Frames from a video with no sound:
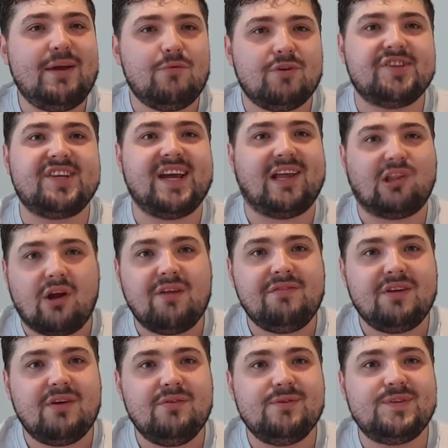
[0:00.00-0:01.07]
We'll see a lot of
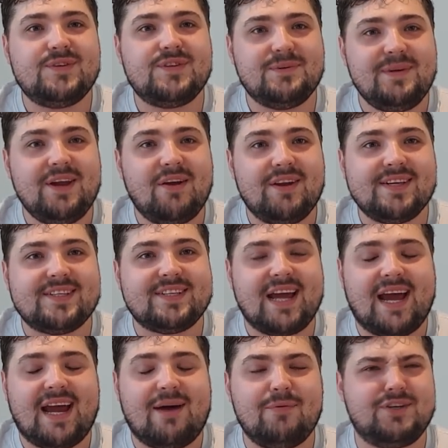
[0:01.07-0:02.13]
those, to be honest,
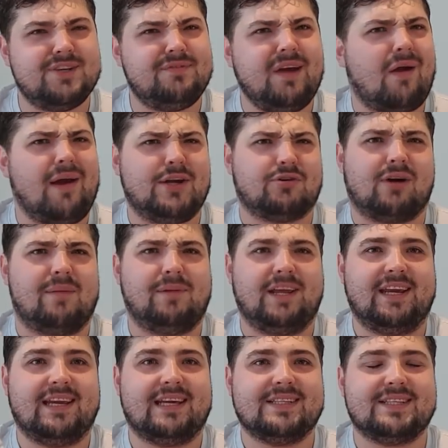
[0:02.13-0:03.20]
which is very
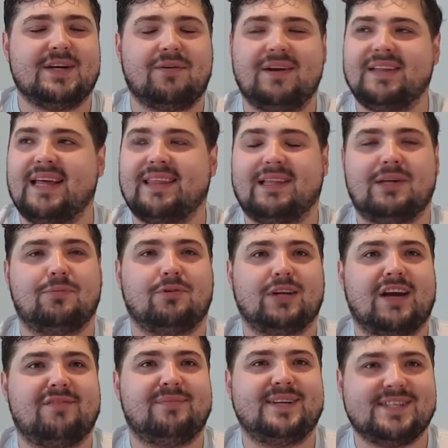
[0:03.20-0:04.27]
troubling considering that the Liberal
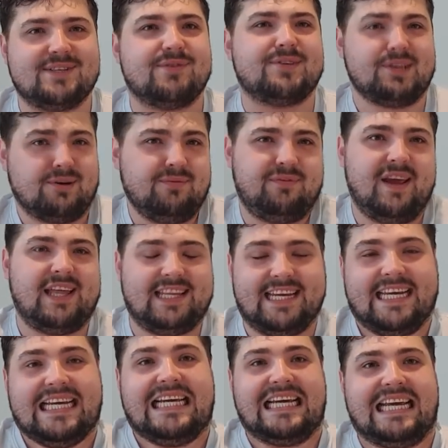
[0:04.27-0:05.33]
government is also
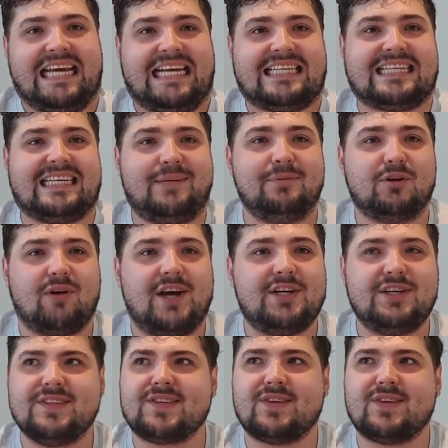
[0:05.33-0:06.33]
fairly anti-immigration.